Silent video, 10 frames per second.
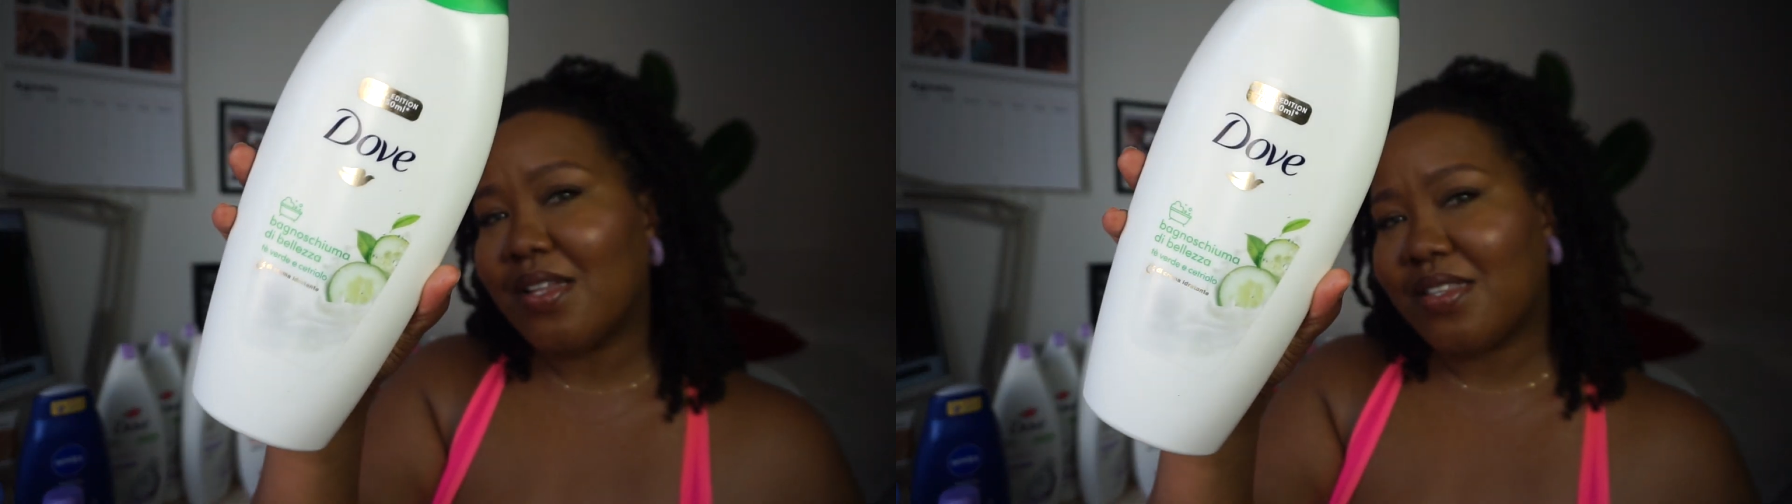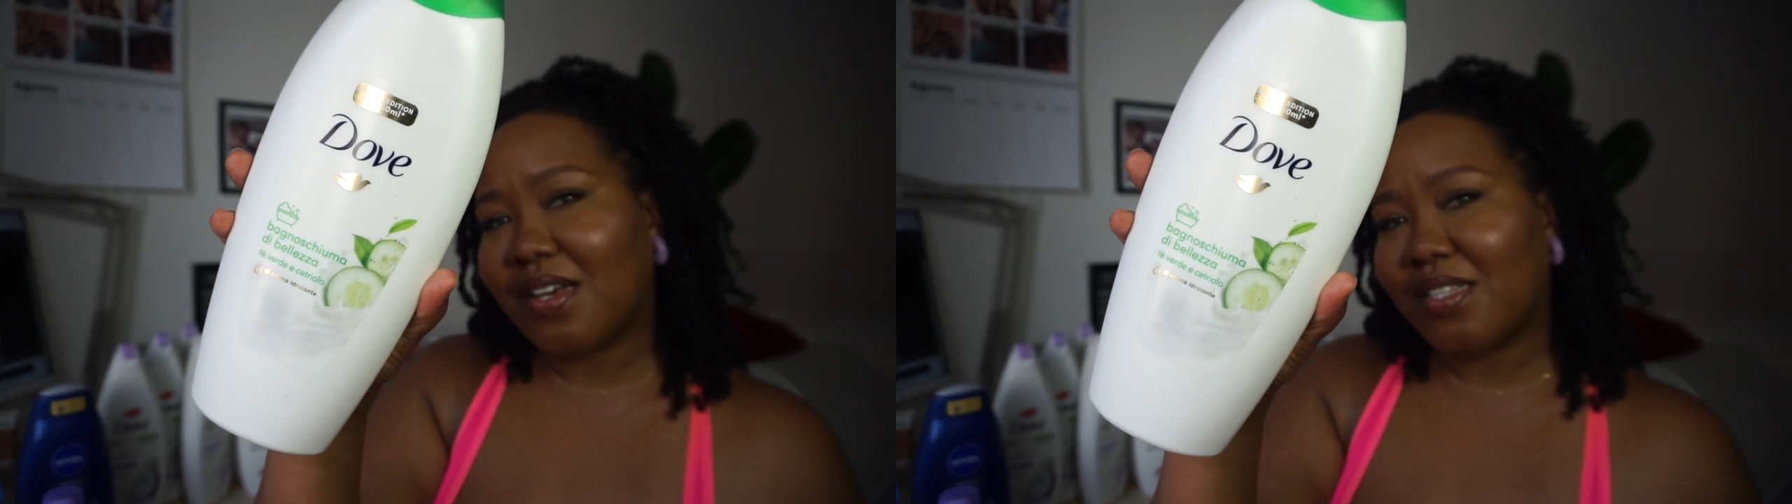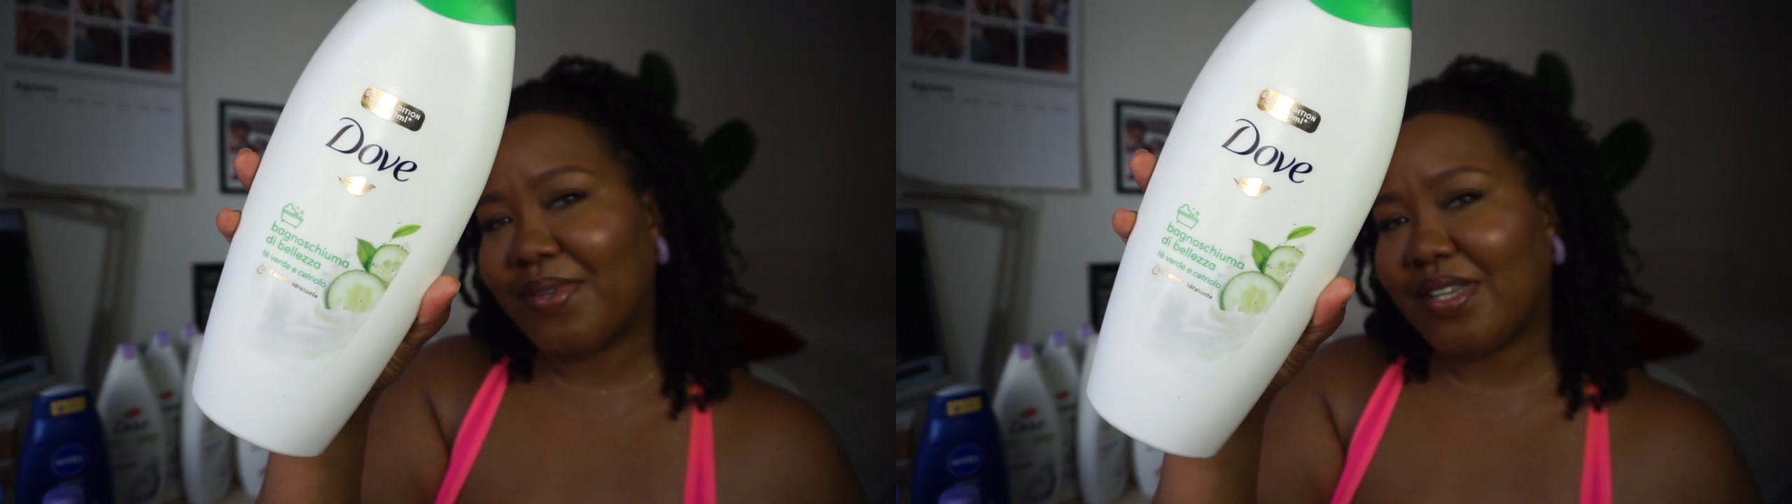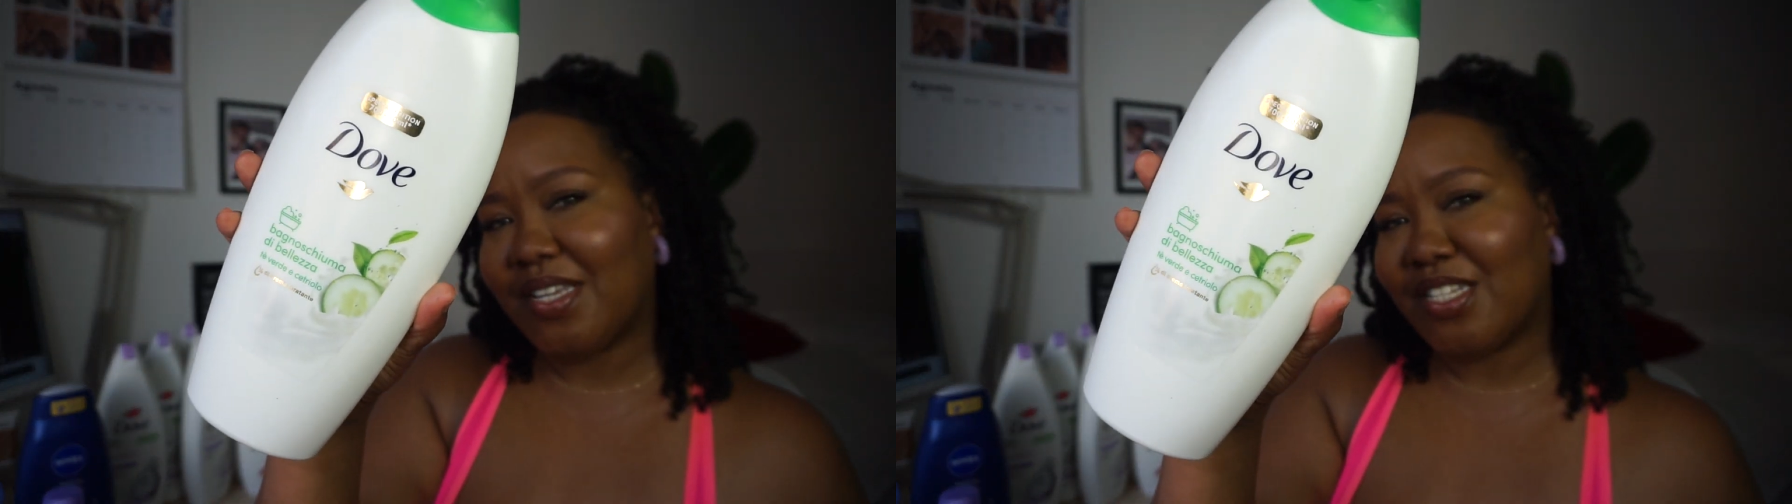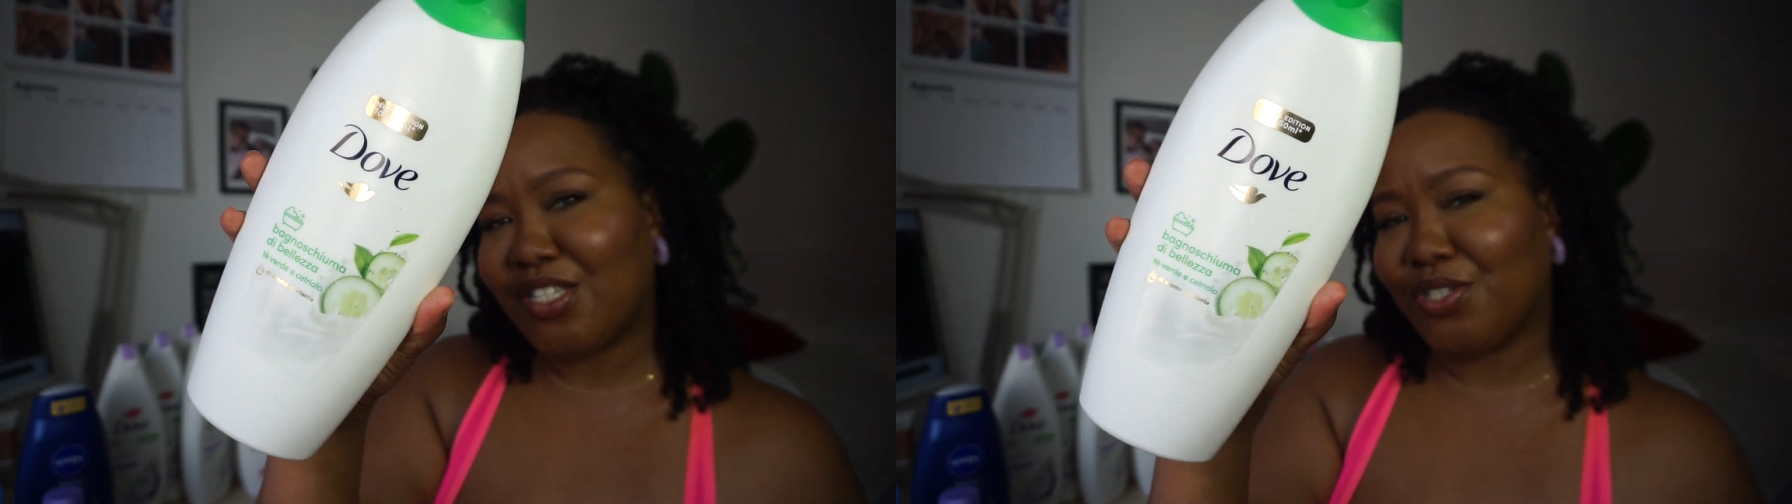does what it
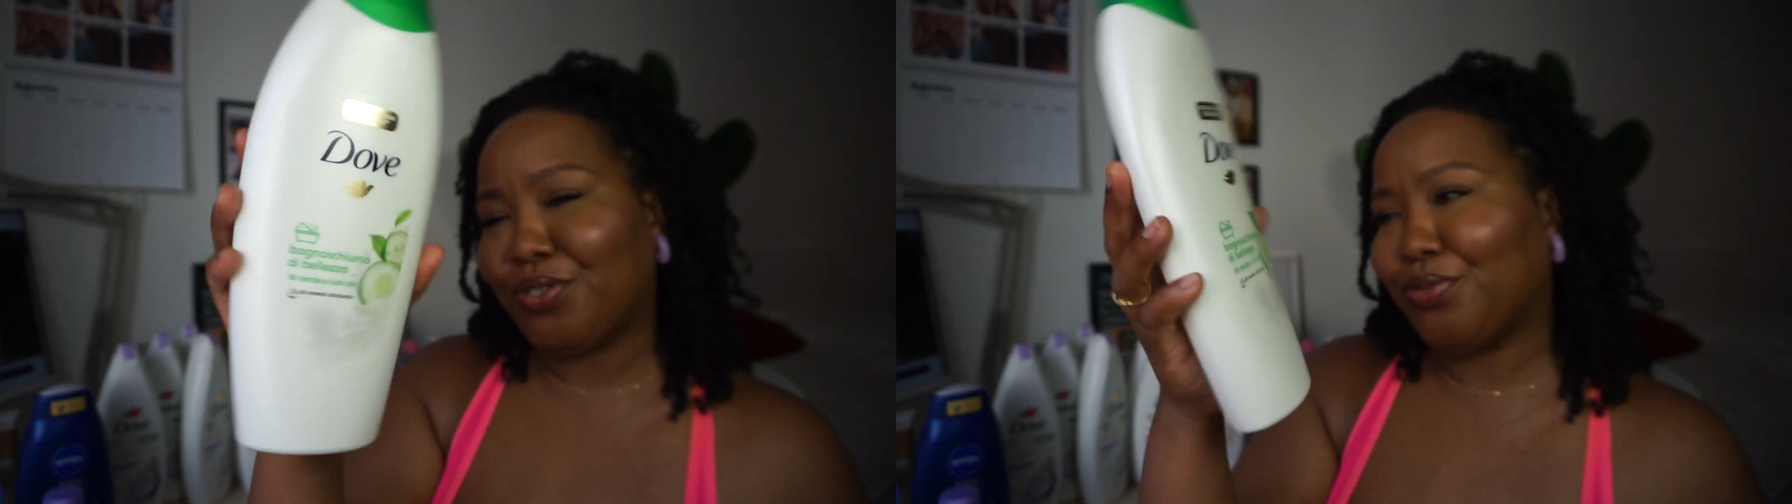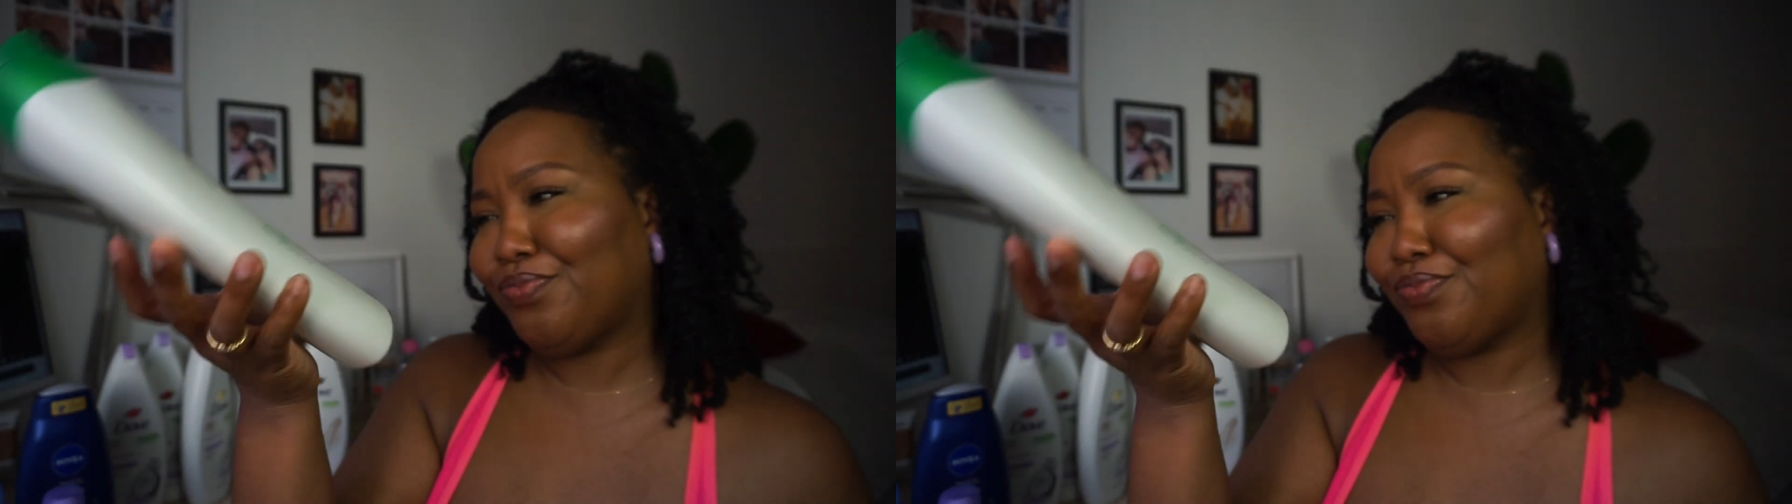needs to do.